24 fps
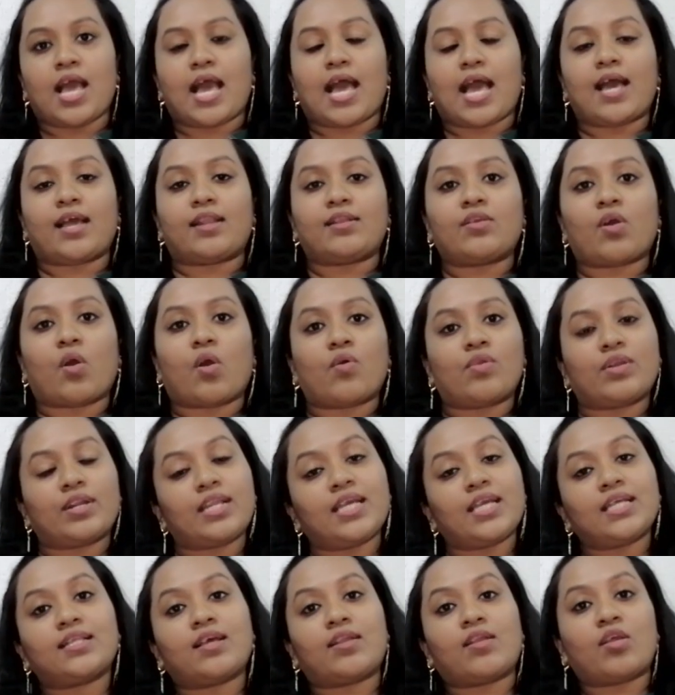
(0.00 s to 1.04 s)
And
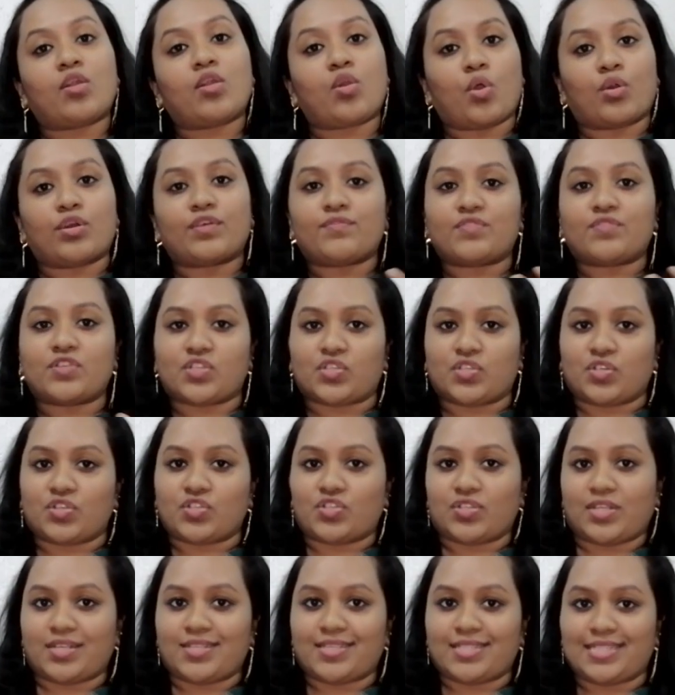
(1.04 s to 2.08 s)
already there are a lot of research
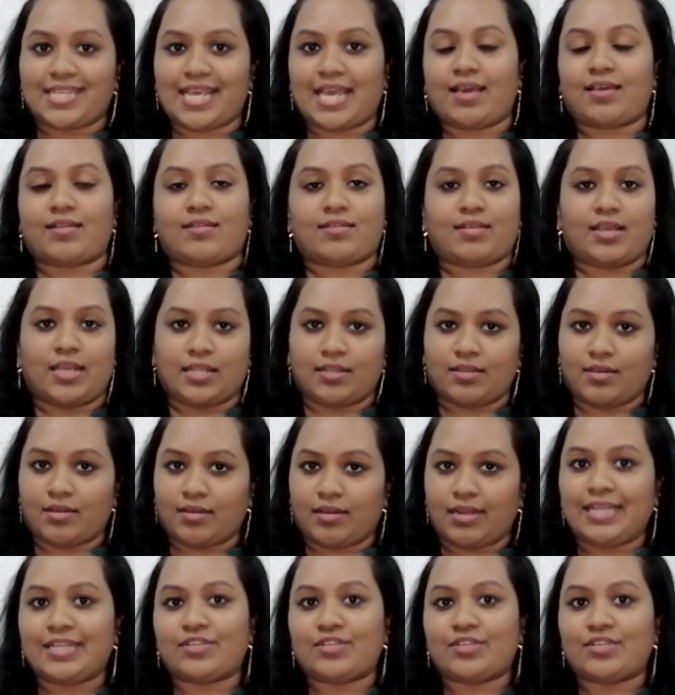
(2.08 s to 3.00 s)
that is there in the